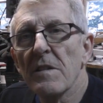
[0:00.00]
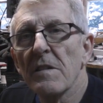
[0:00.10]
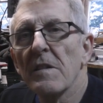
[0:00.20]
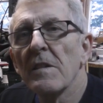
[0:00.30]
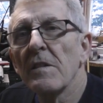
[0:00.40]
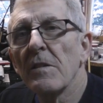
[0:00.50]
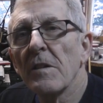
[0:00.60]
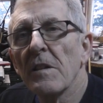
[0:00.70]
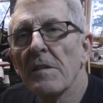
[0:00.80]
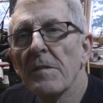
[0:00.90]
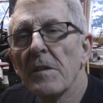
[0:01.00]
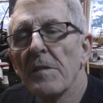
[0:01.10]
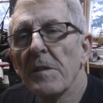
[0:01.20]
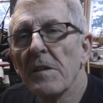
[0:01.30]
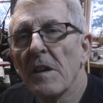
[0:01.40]
in doing
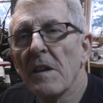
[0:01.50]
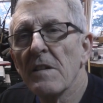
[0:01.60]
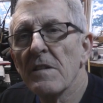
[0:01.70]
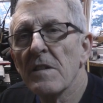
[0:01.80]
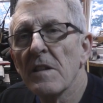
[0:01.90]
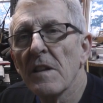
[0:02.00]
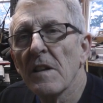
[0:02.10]
different things.